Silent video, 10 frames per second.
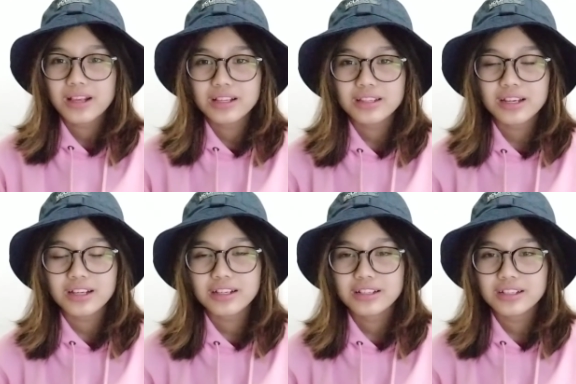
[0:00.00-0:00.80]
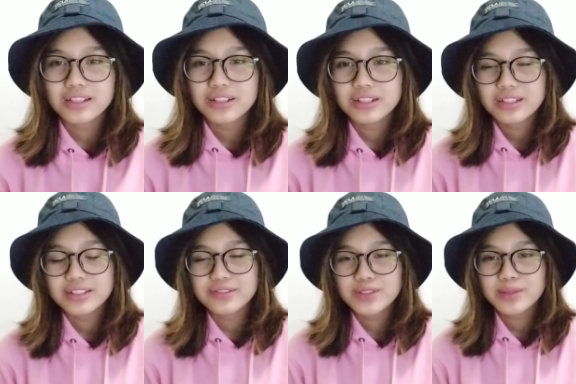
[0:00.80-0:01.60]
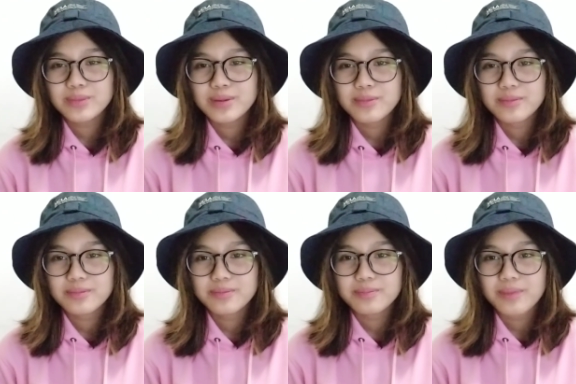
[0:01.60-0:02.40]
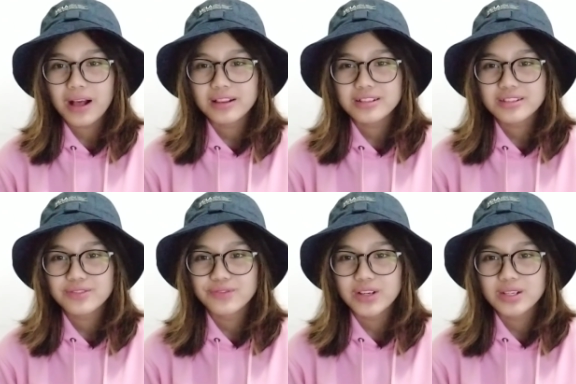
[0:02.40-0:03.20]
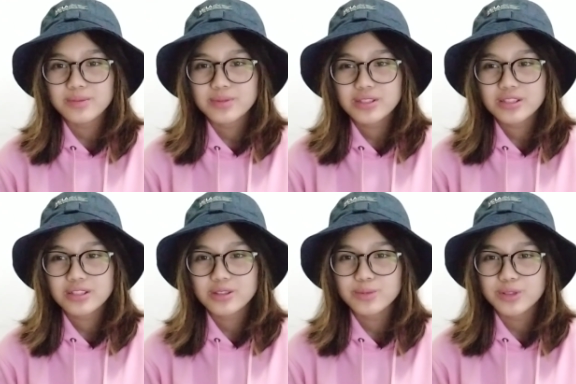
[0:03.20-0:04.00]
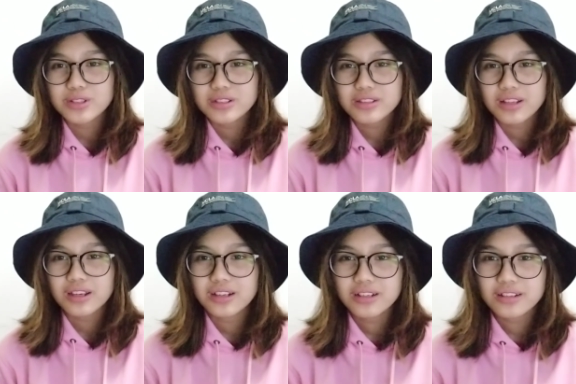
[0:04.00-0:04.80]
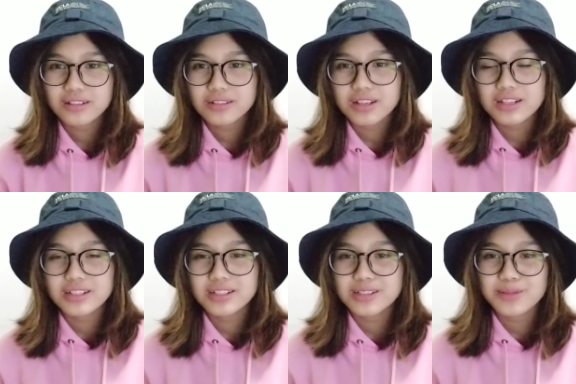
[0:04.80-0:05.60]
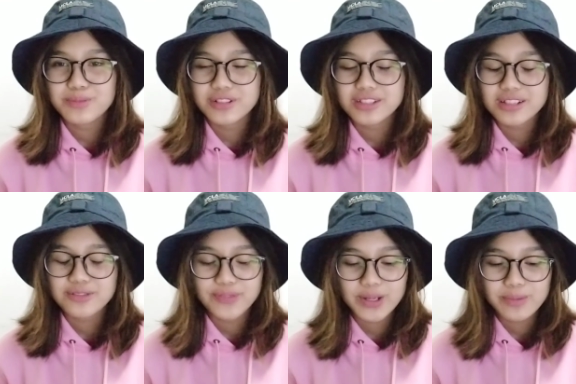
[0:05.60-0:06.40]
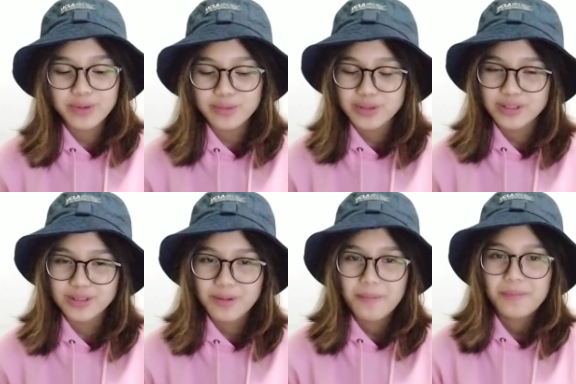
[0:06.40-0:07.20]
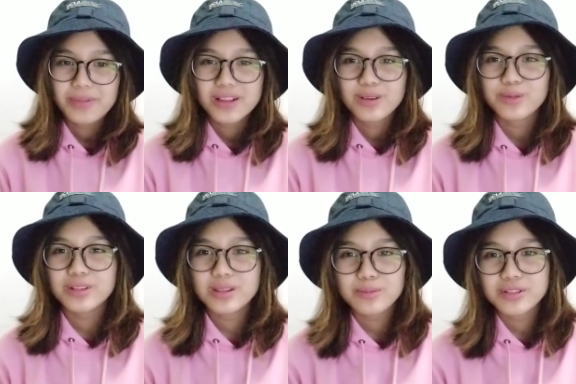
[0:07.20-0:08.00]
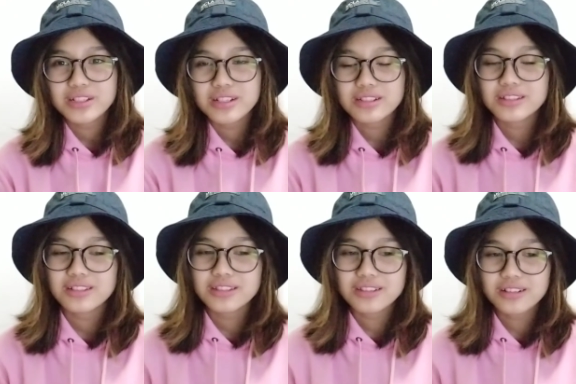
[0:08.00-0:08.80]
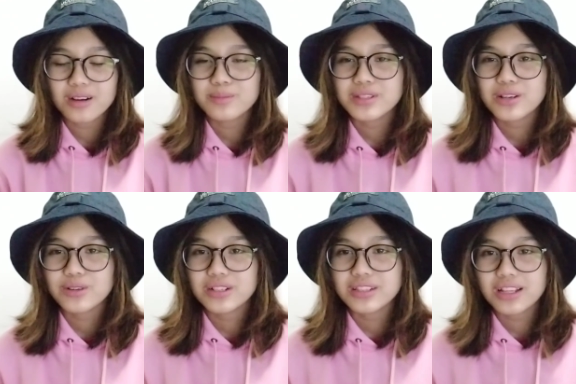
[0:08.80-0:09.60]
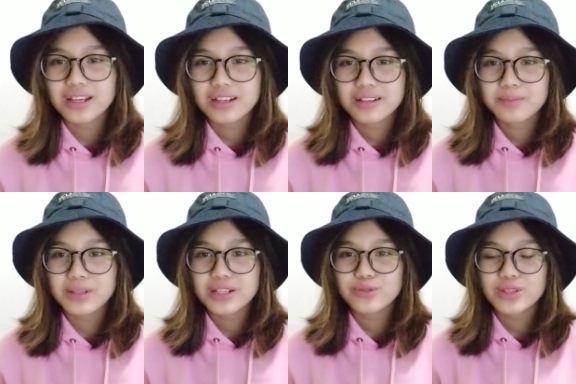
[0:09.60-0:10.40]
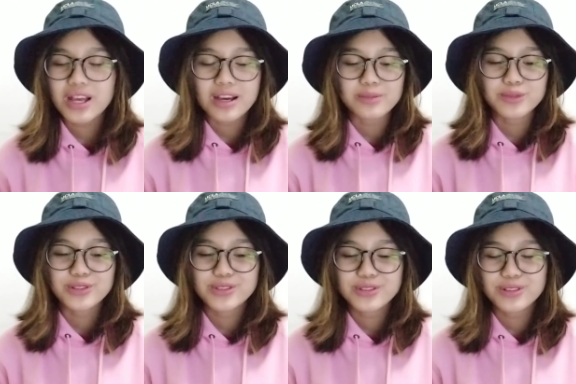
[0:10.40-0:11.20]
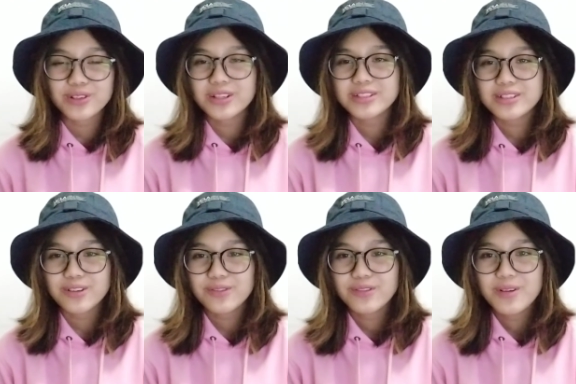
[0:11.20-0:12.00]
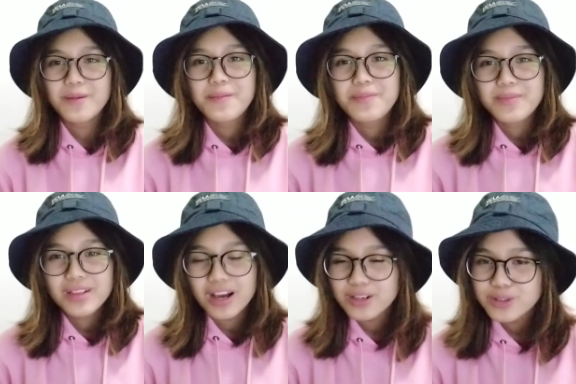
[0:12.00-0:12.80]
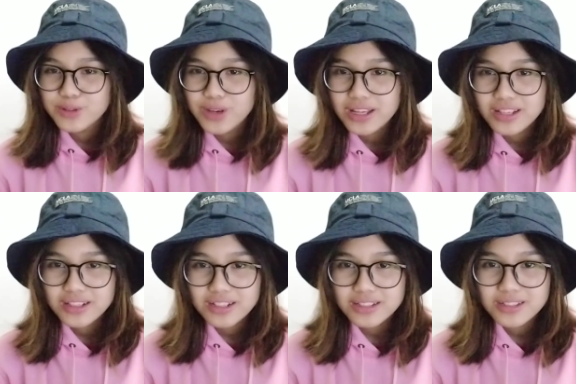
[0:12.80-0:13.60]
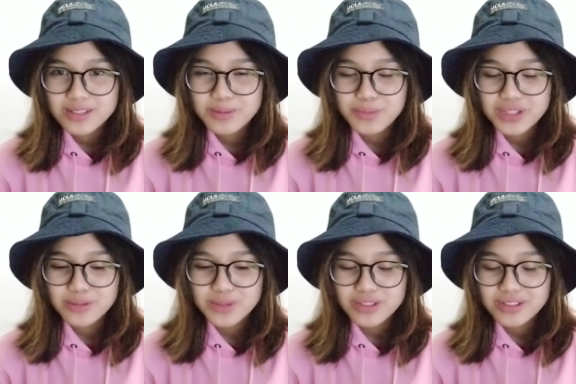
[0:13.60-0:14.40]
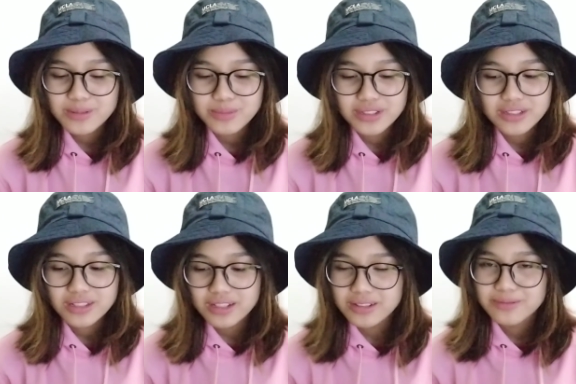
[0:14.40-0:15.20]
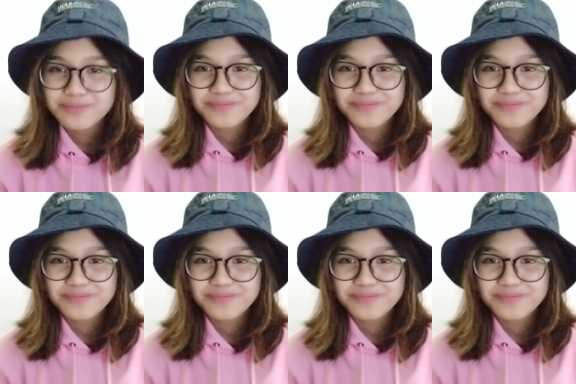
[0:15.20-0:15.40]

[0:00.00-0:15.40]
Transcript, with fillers: and like, it gives me palace vibes, to be honest, like a Disney princess vibe. Come on, when the princess just comes out and like plays with the animals and stuff. I don't know, I think that's just me, to be honest, but yeah.